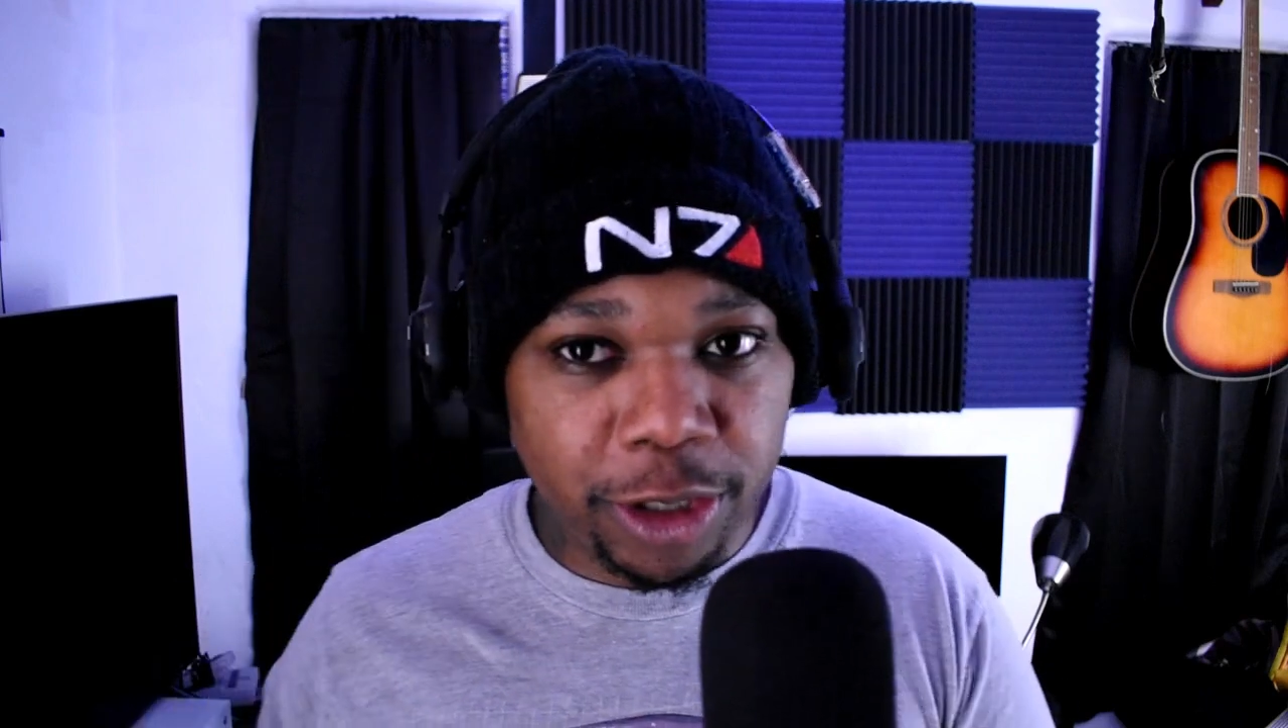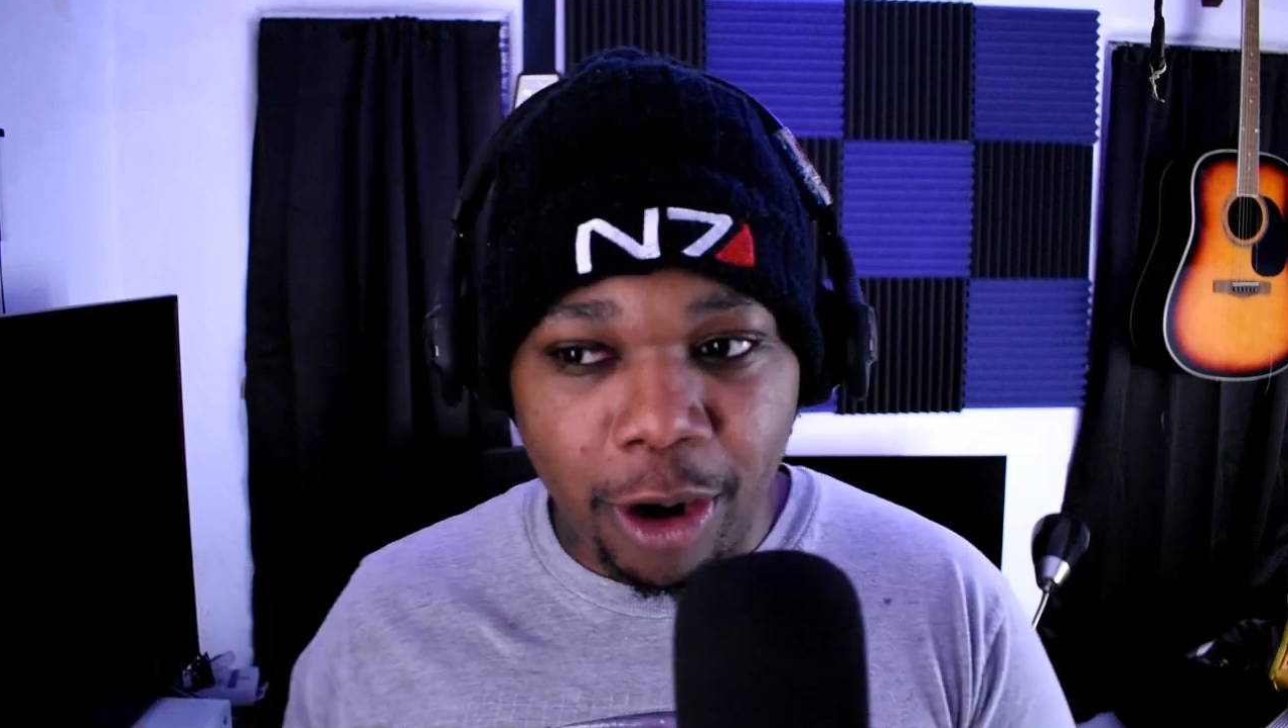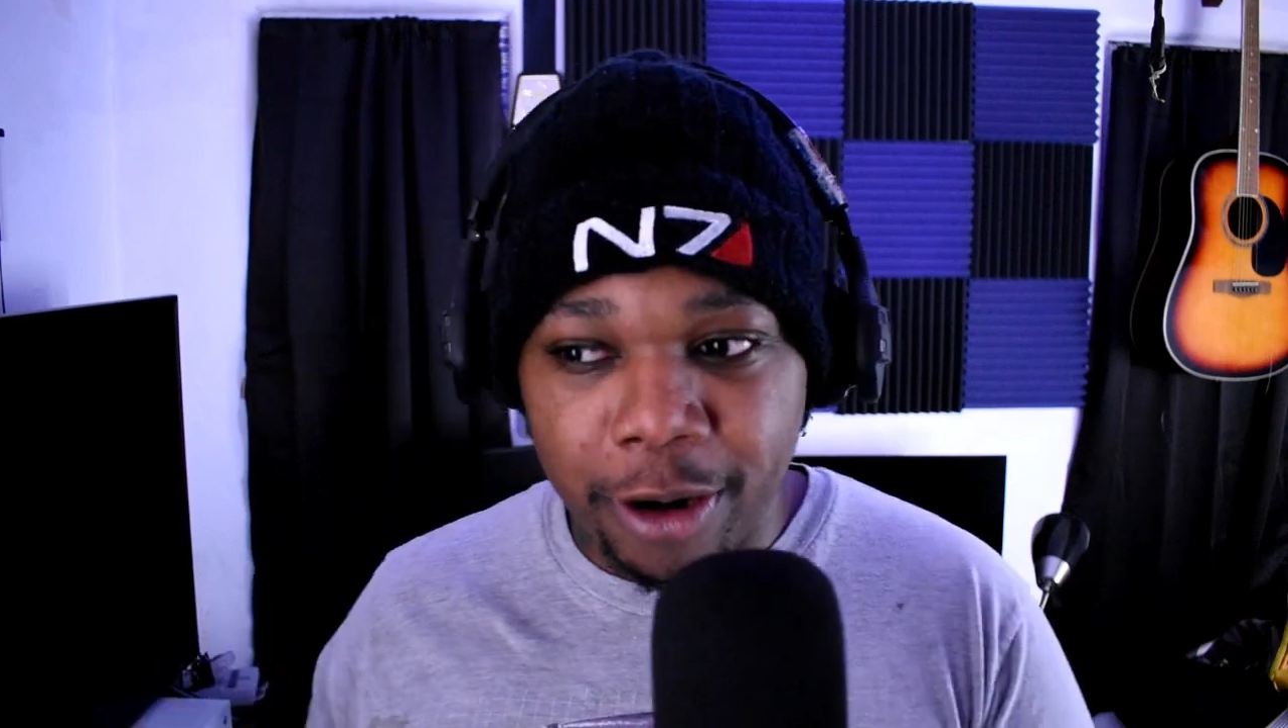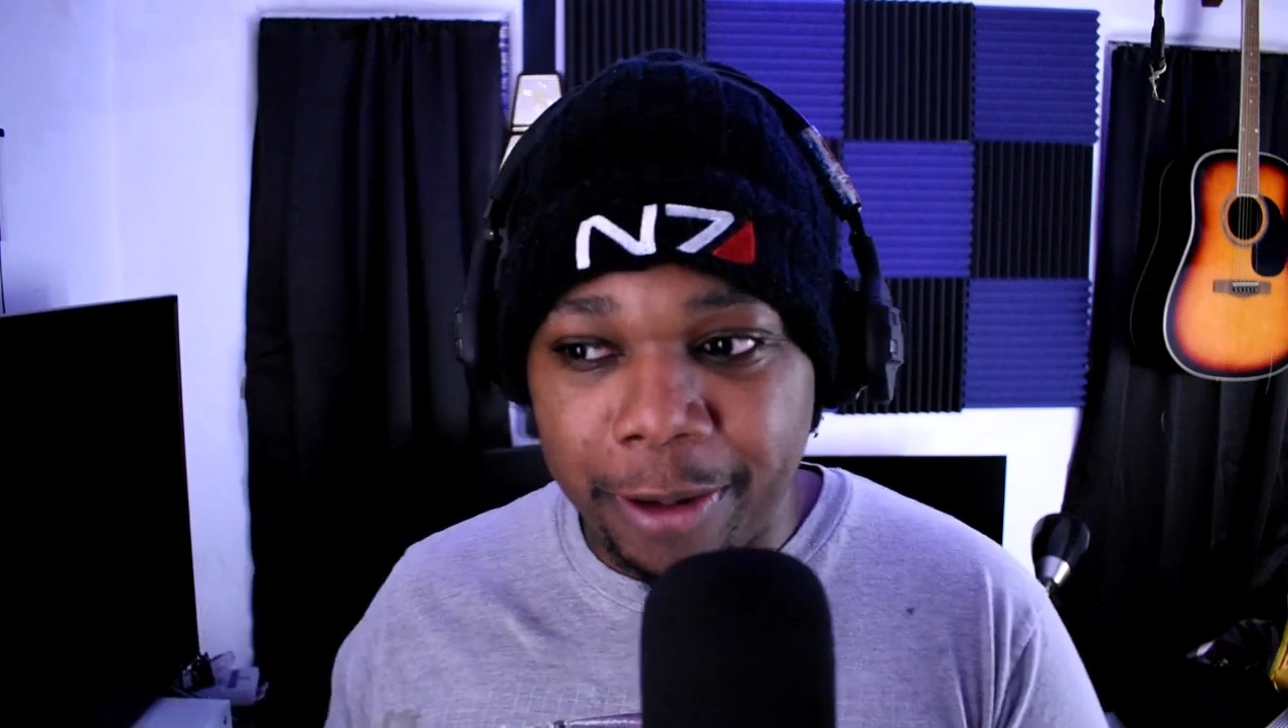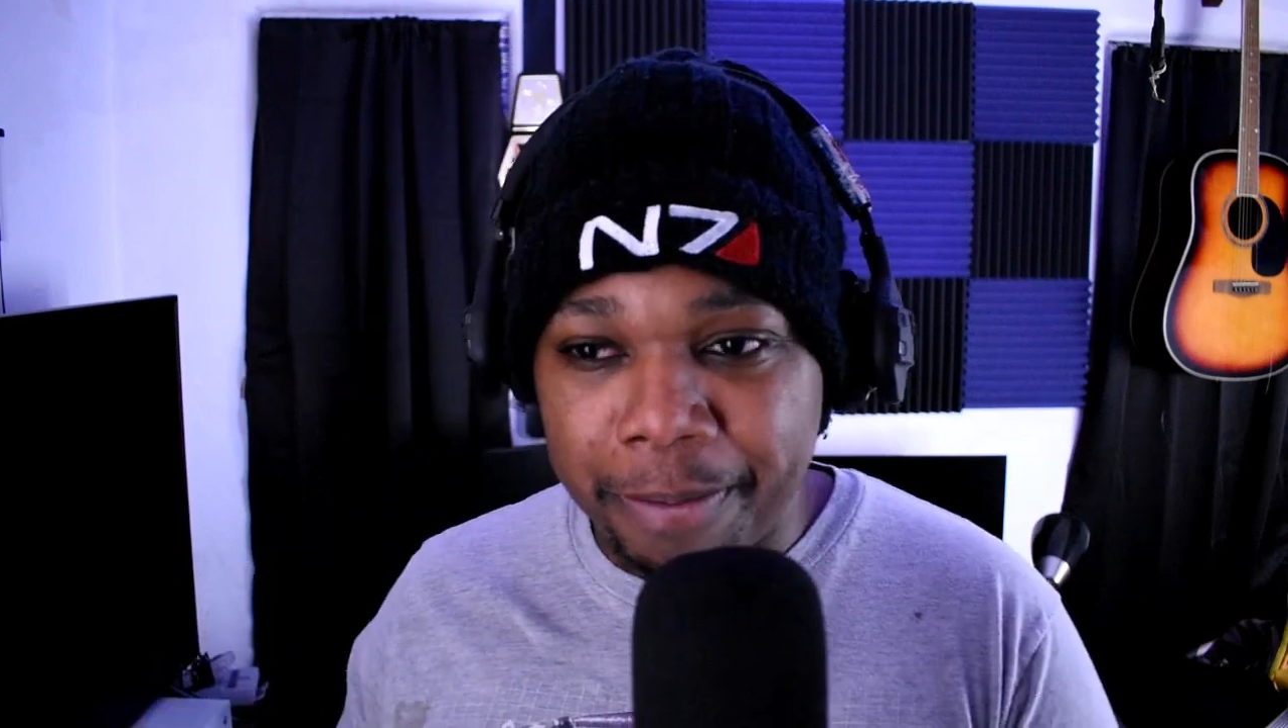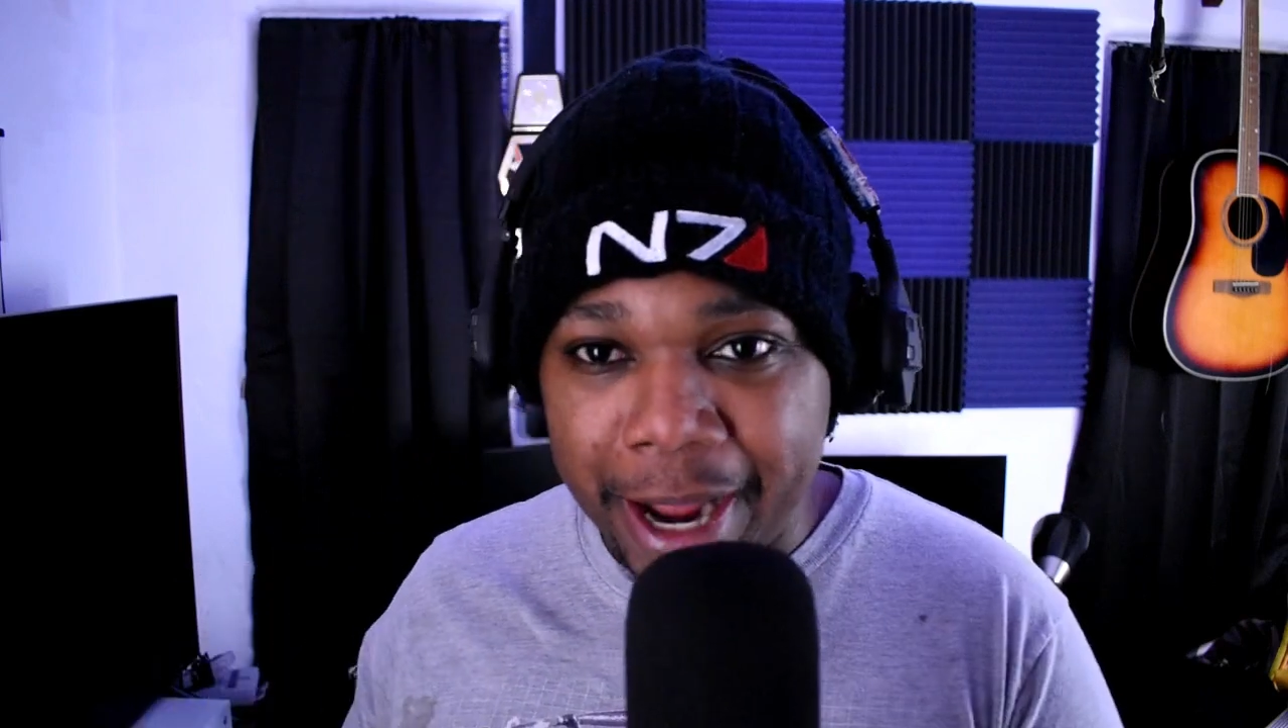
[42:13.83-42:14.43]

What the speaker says: started